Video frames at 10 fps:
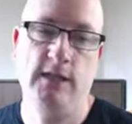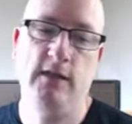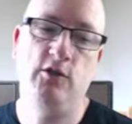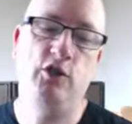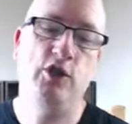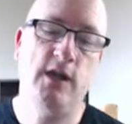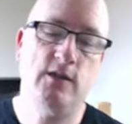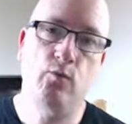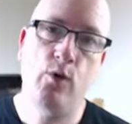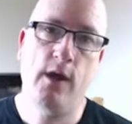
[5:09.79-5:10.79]
So it's
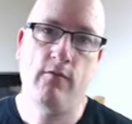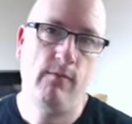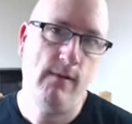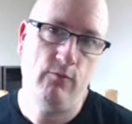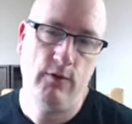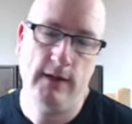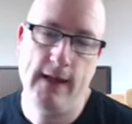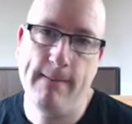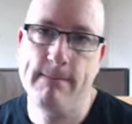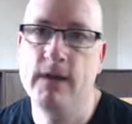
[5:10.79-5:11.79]
just worth remembering that.